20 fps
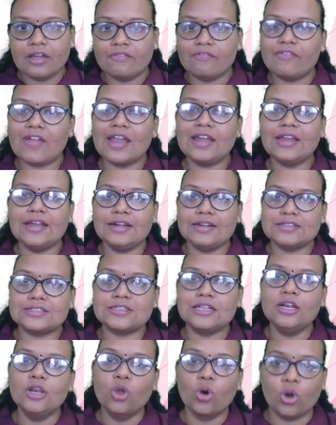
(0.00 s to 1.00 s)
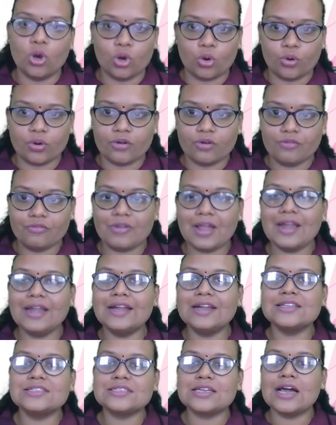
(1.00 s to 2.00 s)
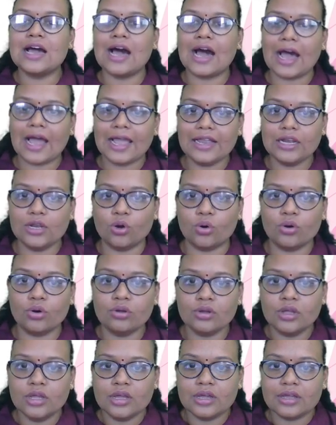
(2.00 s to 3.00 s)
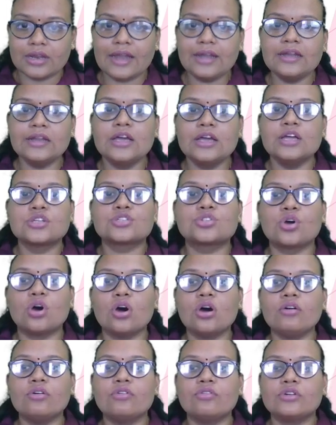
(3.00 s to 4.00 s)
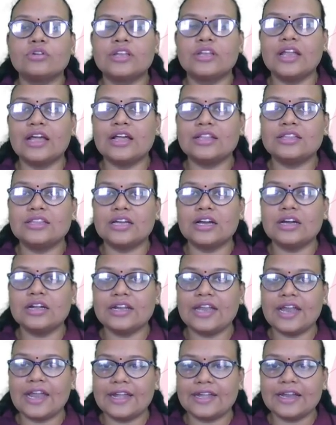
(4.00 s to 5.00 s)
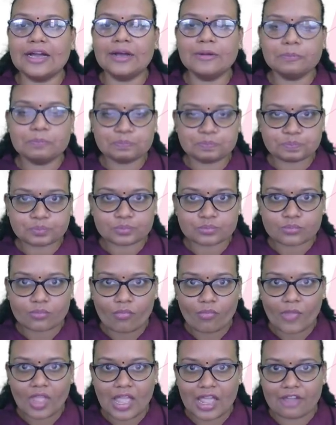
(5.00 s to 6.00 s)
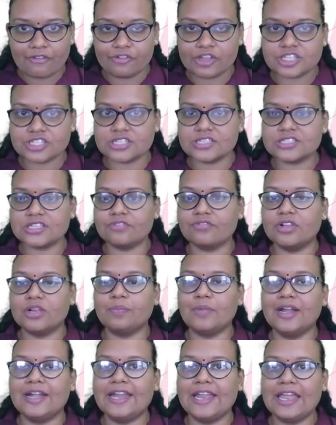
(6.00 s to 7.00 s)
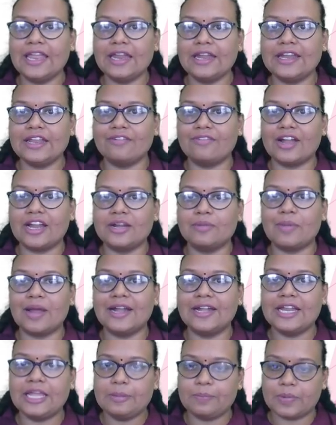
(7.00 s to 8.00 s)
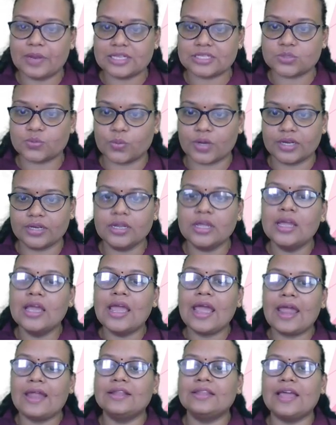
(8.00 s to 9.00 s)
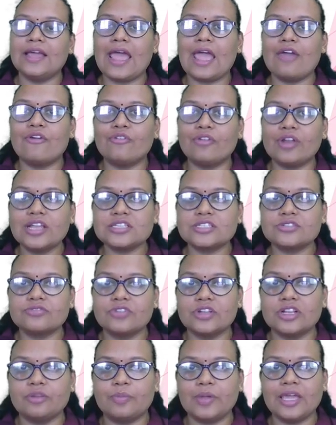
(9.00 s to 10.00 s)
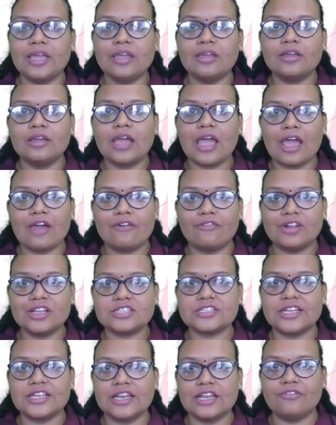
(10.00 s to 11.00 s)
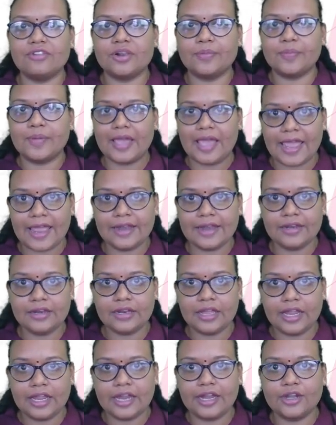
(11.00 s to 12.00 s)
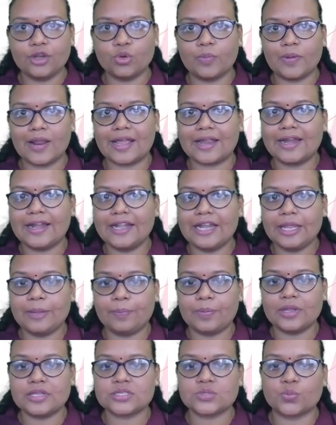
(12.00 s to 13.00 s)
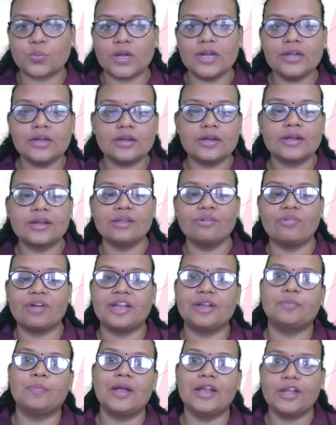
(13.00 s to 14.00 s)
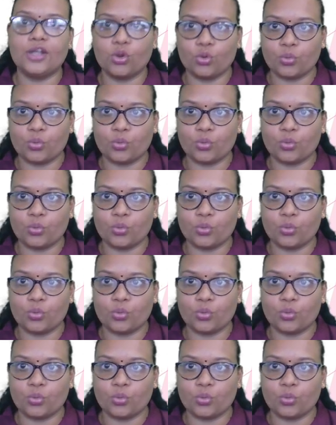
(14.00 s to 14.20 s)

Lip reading: 2. When is a low load? When it is a high load, right? So the data efficiency will be d divided by d plus 1, and the average will be, average delay will be n into bracket d plus 1 divided by 2,